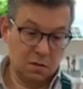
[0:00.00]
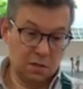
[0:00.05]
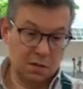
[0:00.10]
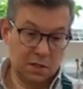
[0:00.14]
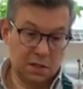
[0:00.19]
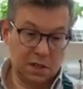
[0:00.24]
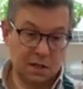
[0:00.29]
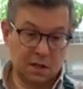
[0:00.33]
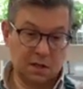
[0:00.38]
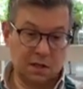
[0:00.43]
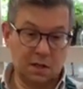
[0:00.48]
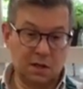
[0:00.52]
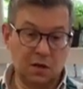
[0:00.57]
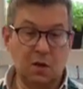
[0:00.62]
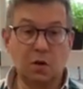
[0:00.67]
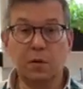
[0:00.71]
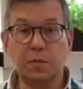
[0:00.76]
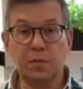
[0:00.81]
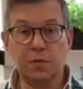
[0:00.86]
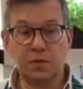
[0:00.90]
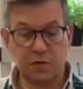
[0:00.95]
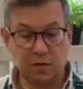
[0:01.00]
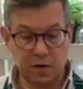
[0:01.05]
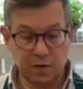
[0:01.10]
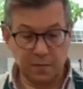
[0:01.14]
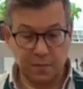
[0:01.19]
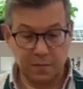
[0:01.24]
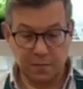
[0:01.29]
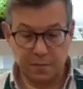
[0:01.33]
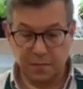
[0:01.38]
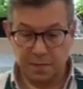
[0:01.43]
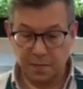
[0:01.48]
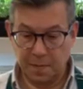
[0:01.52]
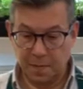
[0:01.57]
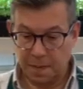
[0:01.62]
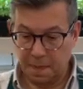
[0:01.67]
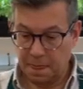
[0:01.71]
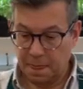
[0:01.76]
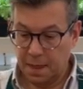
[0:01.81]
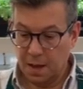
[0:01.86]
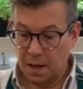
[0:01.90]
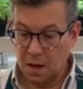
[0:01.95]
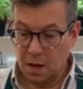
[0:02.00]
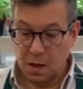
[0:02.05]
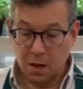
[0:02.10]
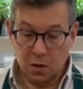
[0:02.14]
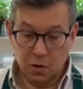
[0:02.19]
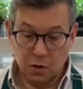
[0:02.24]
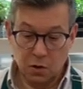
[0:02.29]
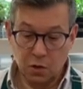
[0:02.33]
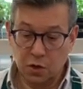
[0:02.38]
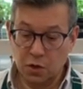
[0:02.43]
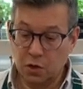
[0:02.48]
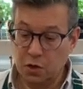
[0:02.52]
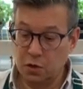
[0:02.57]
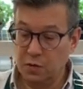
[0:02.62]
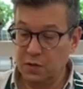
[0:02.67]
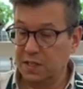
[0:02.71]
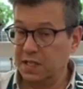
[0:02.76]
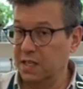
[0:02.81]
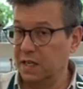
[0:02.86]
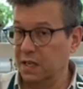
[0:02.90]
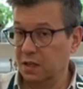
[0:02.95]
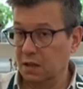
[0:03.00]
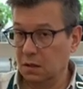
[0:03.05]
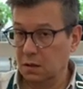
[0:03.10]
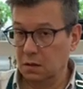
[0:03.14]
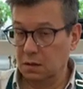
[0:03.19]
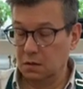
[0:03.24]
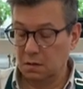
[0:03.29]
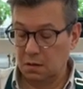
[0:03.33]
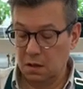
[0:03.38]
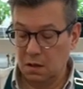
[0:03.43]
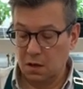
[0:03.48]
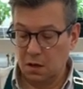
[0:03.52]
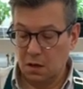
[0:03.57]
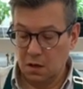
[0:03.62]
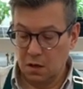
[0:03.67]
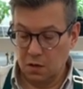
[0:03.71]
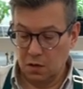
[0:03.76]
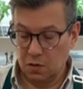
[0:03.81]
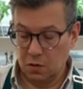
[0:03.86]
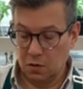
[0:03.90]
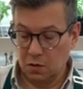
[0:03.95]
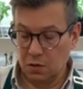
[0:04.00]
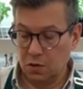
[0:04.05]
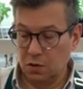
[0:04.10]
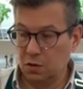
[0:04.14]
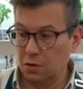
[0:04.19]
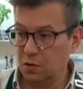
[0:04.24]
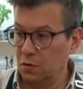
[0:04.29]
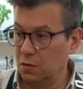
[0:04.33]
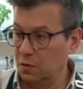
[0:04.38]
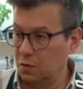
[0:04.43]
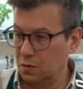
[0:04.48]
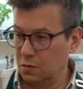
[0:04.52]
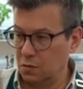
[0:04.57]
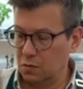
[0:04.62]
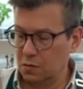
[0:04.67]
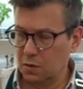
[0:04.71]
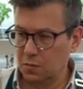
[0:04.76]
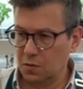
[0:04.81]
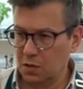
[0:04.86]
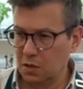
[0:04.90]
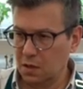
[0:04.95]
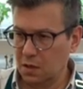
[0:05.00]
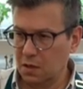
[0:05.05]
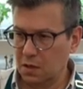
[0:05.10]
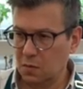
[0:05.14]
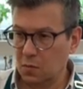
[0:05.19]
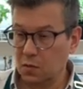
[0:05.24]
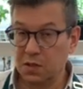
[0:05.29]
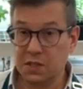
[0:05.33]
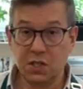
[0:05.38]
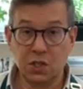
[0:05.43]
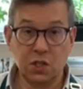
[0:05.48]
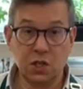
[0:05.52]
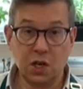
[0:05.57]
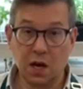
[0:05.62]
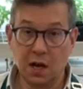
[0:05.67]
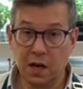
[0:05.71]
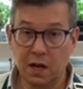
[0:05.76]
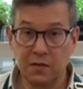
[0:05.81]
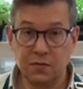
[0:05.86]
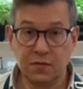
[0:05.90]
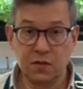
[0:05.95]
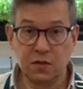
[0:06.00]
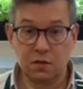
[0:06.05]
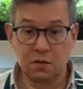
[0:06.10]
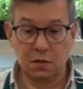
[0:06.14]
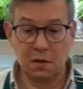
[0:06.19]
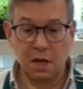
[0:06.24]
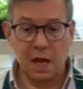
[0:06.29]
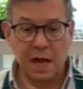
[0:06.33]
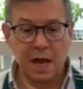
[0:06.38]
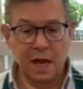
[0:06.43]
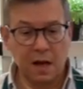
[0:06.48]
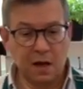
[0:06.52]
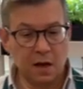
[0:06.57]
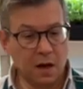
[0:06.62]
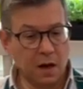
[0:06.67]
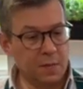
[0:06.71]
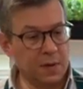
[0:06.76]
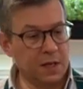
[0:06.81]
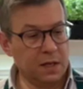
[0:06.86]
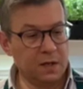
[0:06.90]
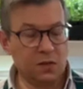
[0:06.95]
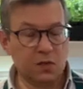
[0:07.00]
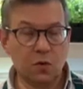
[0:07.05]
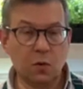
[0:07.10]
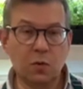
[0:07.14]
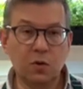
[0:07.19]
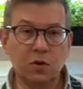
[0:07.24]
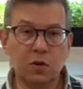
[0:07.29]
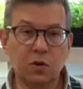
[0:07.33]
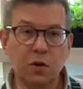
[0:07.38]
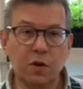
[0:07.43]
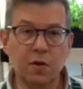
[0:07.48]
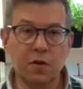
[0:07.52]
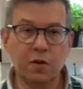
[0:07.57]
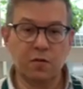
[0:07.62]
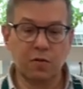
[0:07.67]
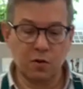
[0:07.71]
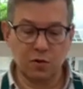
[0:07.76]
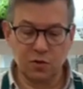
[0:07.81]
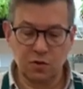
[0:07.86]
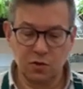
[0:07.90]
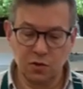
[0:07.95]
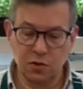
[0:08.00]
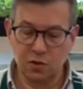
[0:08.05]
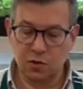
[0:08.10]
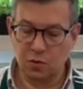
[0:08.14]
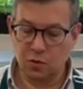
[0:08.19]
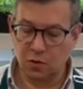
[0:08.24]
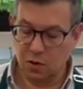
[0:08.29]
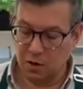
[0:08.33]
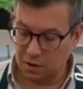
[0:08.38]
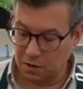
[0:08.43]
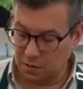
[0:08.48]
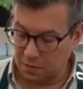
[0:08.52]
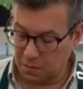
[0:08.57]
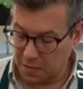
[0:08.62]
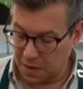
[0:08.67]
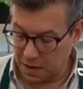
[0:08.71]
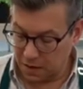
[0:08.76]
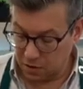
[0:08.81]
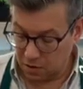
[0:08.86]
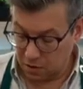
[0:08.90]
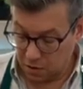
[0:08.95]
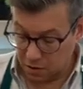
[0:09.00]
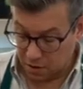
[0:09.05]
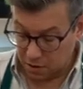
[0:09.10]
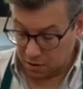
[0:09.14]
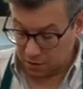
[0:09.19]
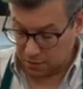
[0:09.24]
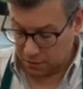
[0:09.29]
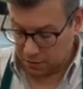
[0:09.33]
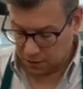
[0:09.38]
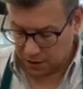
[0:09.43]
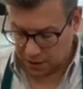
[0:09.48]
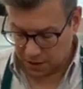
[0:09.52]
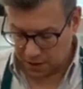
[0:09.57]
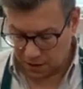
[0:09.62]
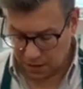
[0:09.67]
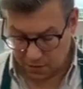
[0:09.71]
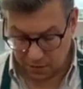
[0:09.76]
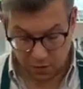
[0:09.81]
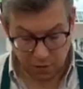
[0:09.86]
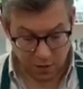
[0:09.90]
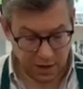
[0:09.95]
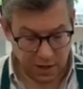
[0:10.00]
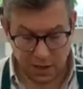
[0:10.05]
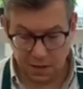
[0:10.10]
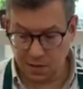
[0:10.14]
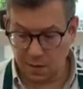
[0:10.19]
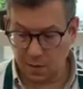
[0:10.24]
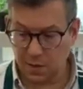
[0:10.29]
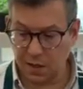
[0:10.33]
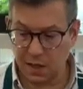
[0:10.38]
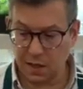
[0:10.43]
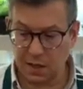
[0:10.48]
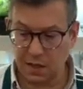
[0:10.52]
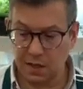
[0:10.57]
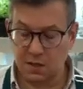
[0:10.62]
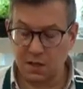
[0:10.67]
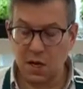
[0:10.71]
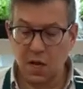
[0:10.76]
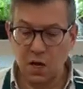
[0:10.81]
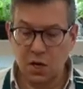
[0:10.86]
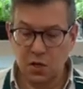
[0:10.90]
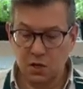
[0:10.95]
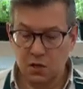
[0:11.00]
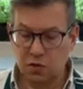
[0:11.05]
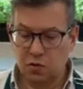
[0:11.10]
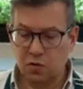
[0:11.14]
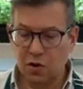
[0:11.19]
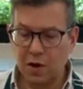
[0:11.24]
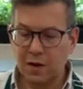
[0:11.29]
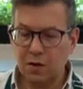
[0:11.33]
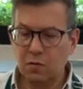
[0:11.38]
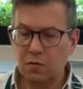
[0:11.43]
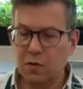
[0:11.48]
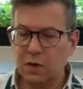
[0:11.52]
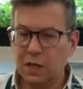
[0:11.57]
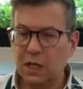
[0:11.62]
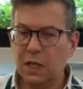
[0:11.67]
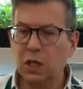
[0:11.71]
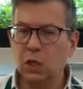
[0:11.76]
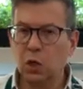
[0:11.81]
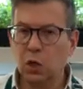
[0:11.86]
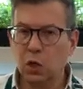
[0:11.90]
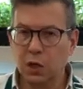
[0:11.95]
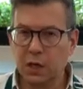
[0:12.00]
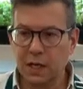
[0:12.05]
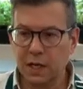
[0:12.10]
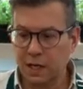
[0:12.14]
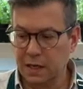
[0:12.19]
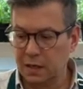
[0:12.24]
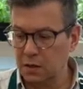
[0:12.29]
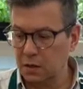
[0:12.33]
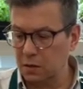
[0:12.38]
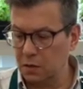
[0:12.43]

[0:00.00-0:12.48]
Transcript: take the herbs from. You could use dill. You could use, I'm trying to think, it's chives. I mean, so when you go to the grocery store and if you're thinking of creating something like this, try to really look at